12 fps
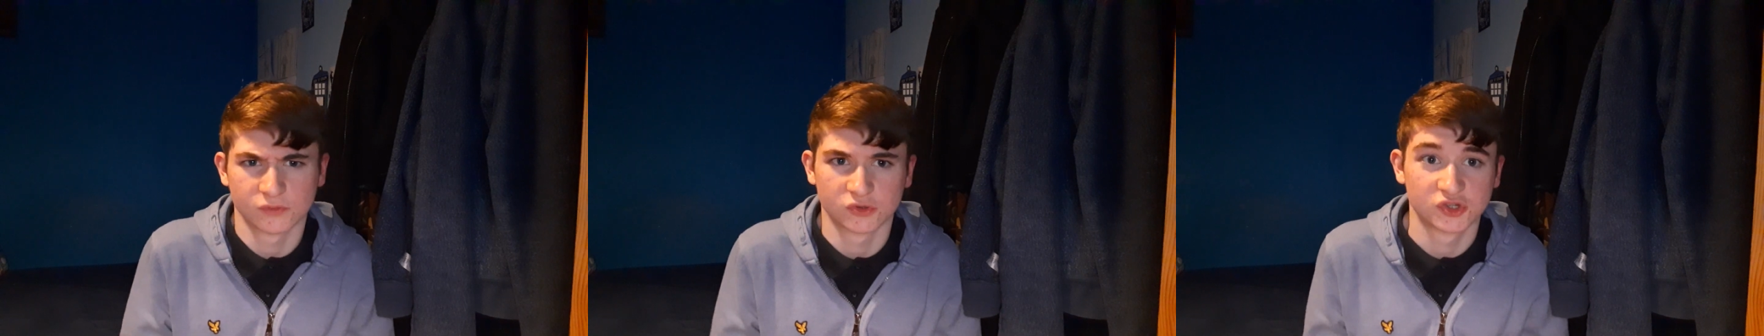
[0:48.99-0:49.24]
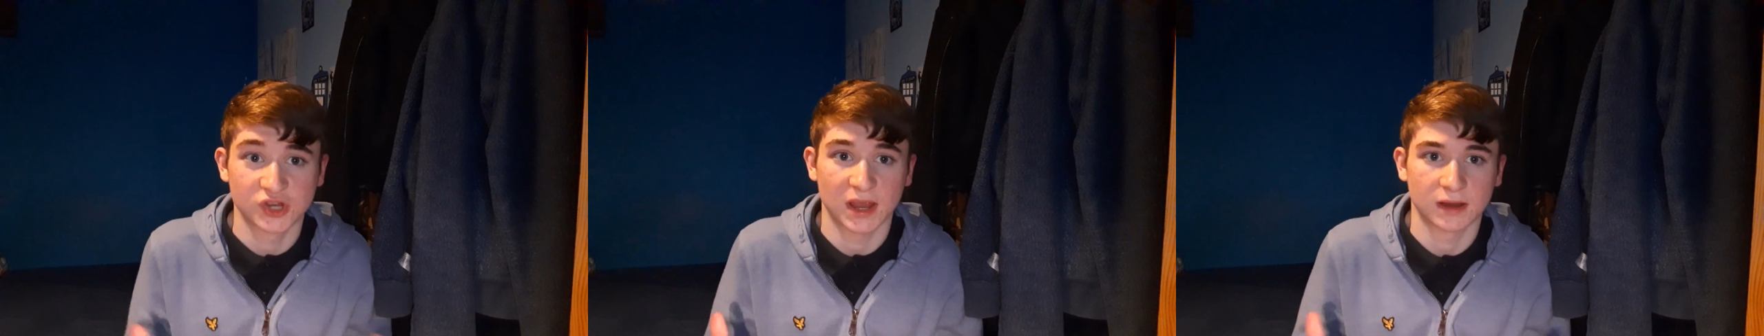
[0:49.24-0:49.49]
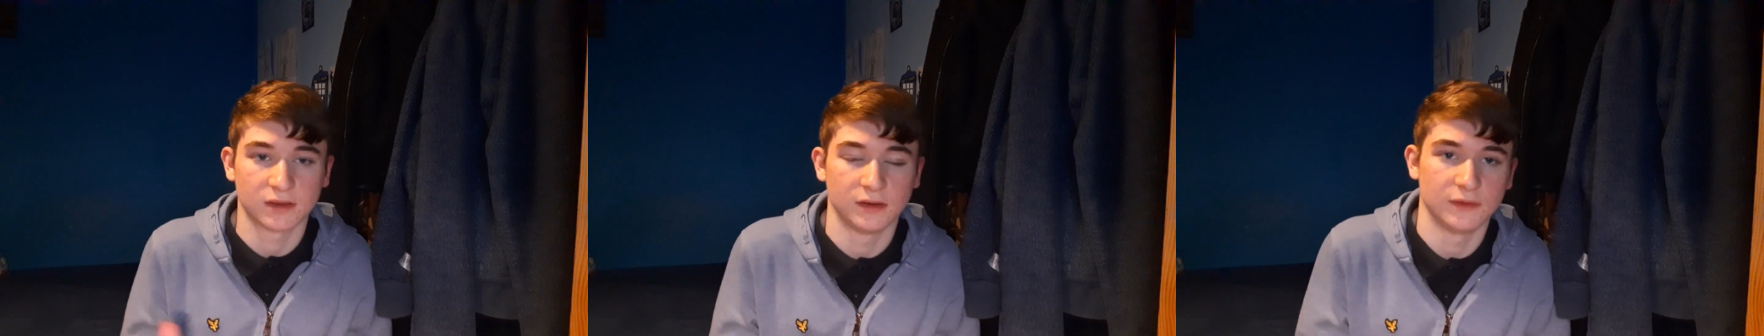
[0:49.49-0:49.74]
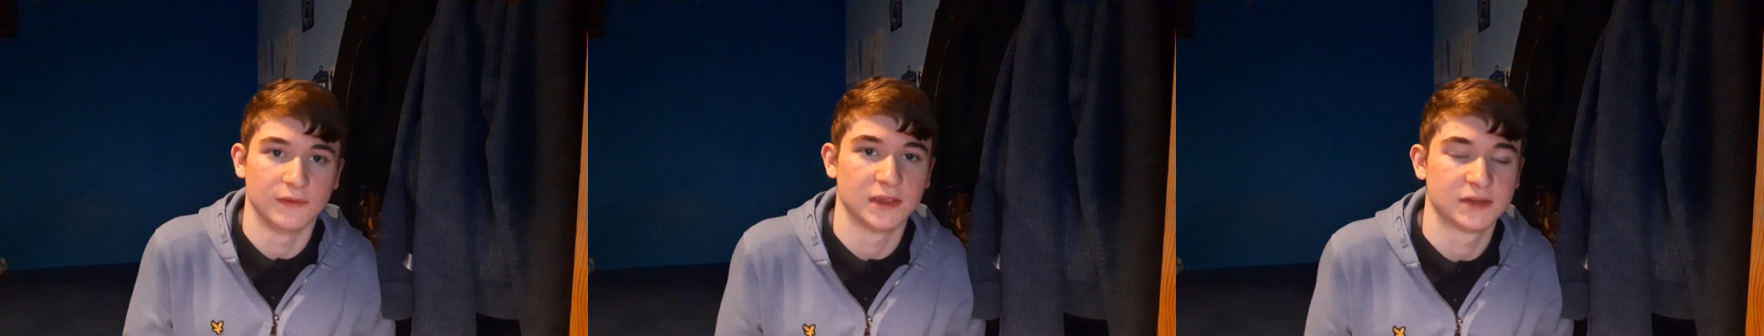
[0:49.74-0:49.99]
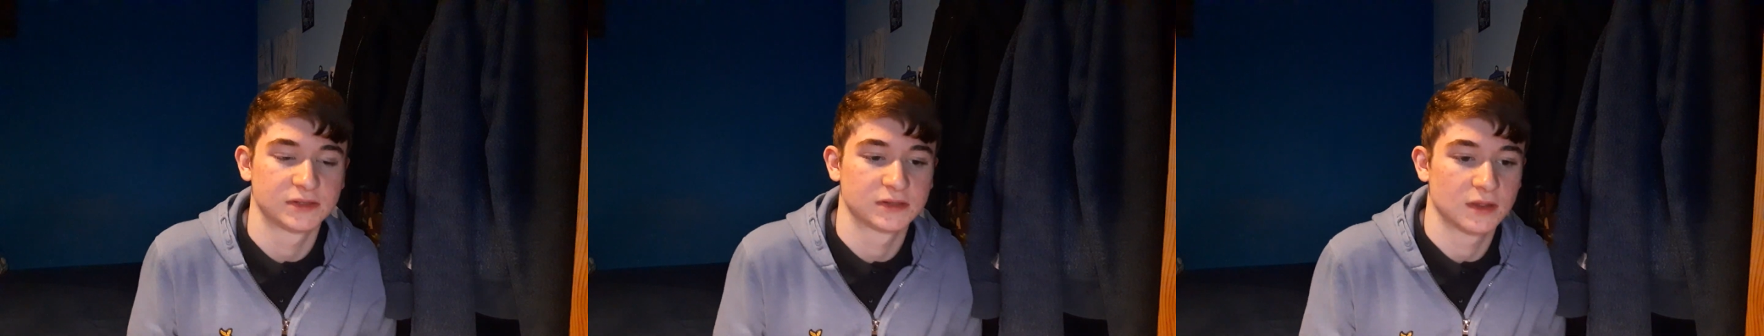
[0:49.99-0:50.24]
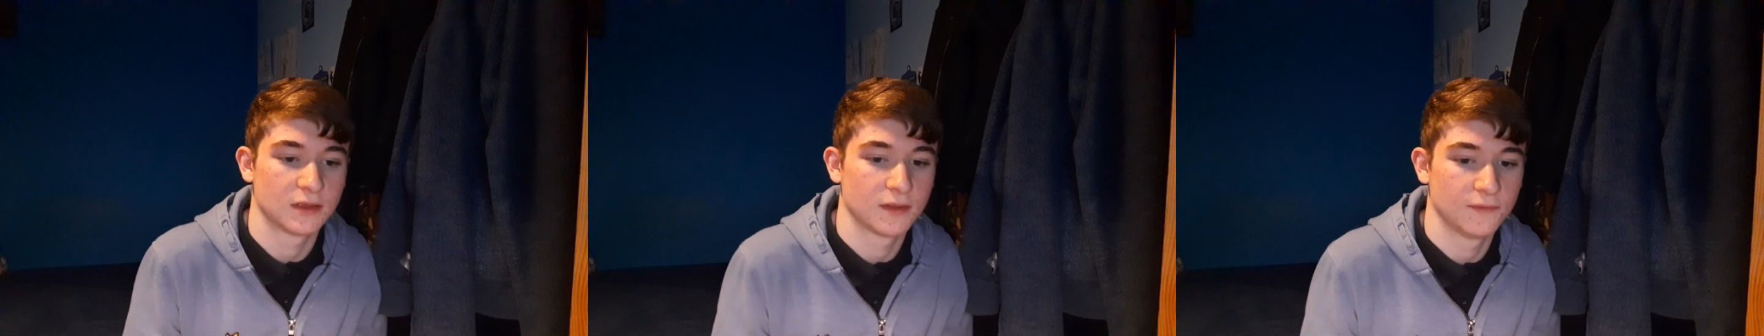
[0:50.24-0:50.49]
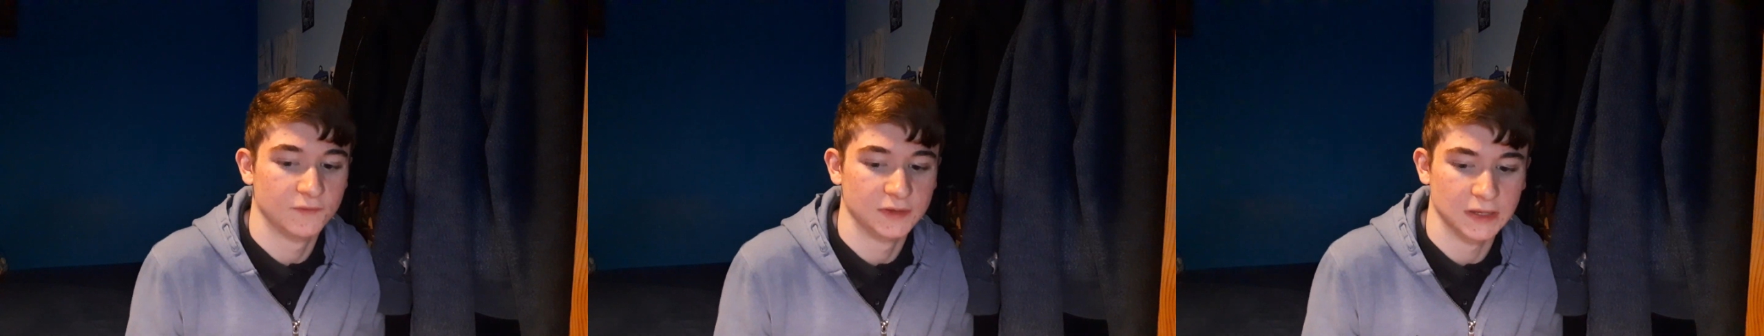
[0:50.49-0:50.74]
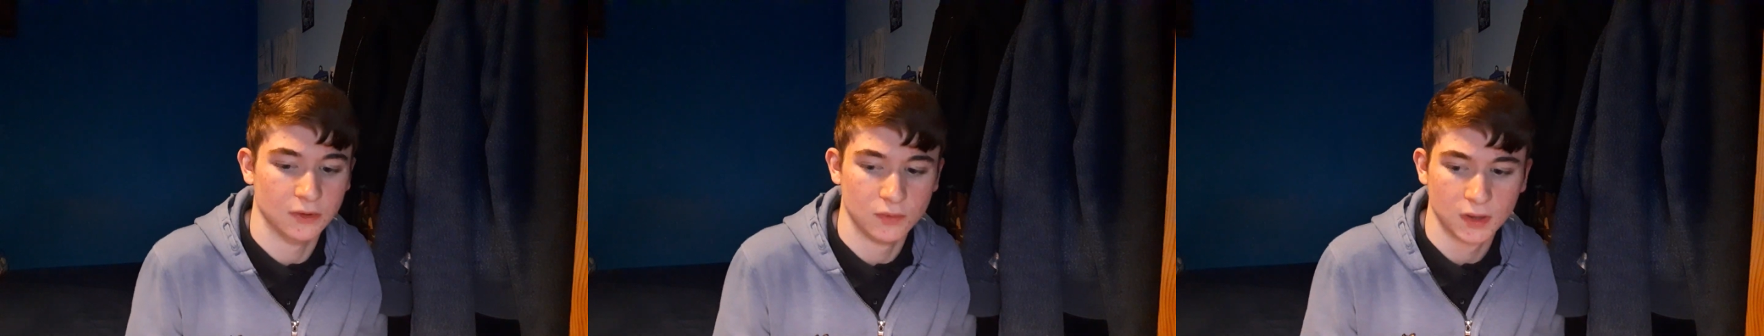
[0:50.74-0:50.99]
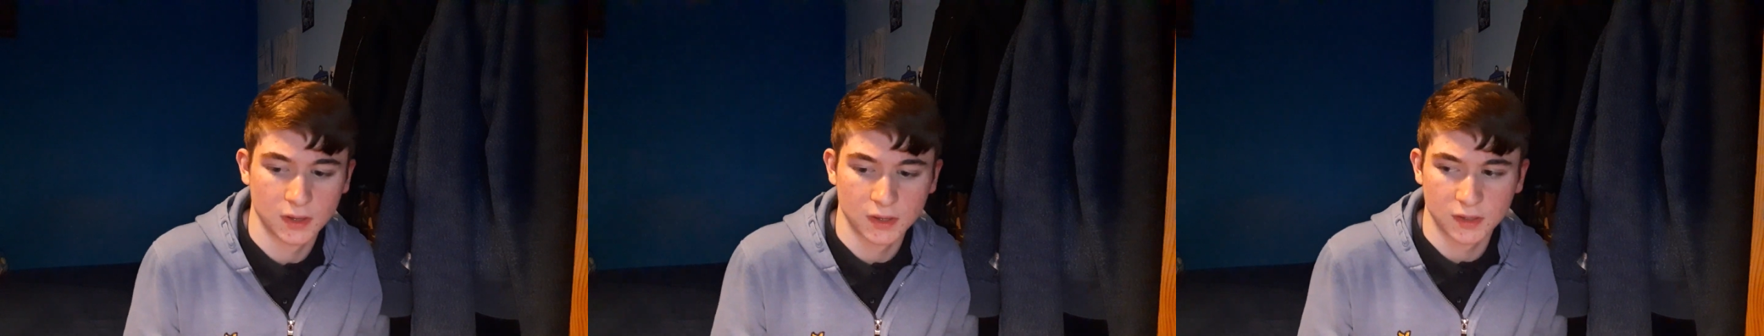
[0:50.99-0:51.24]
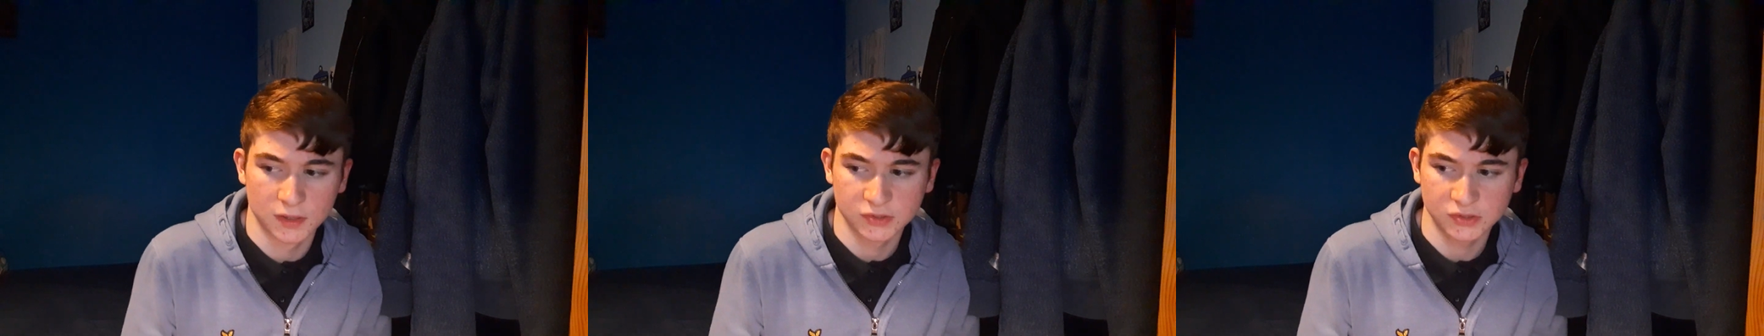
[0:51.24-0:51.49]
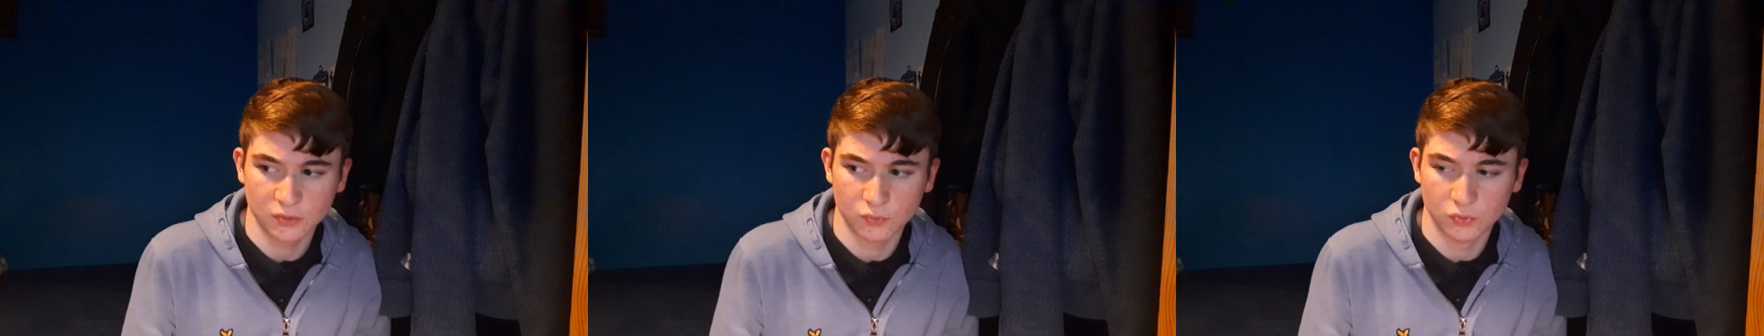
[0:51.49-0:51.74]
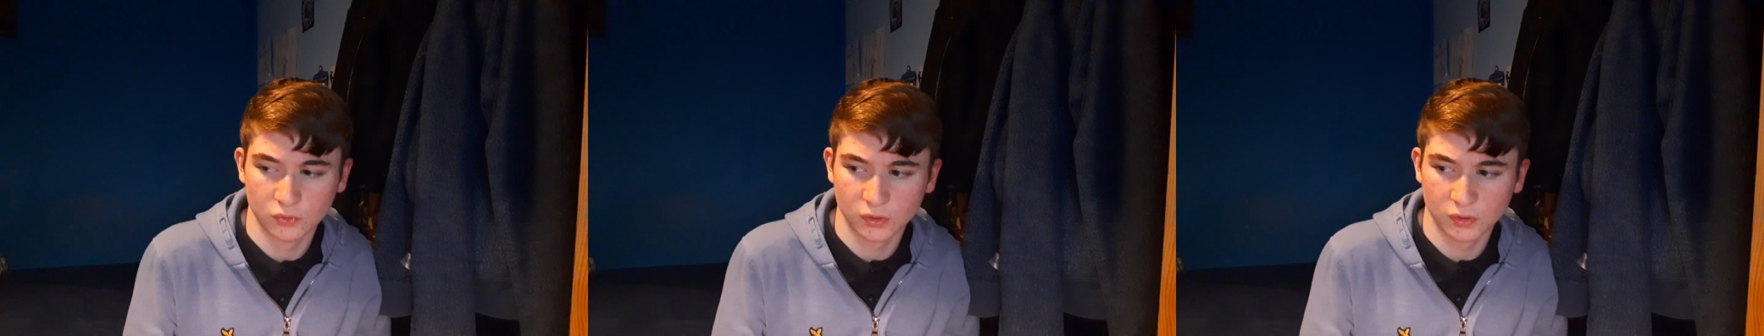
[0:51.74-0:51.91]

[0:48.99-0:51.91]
chat kind of esque video. So